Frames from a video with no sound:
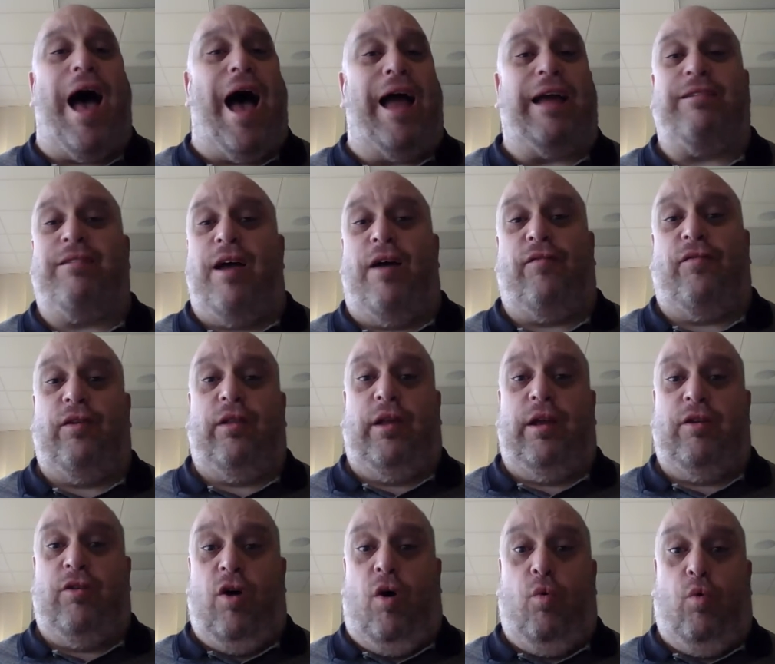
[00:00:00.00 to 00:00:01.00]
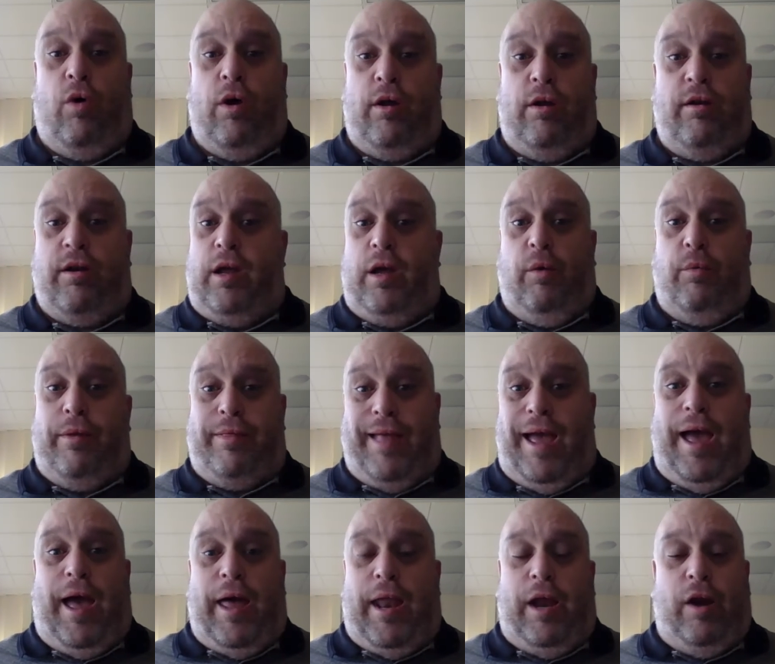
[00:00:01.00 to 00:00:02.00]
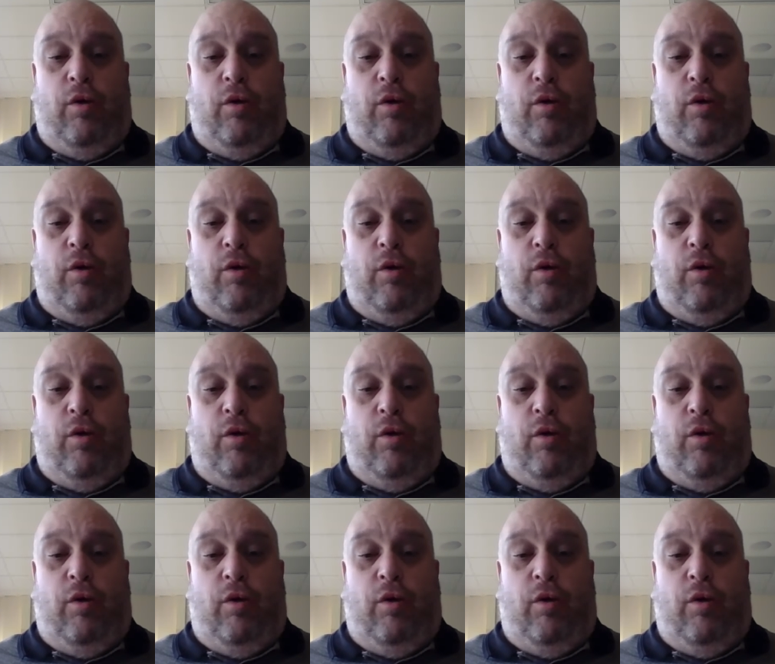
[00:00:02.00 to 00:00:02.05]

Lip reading: I definitely don't want to deal with that.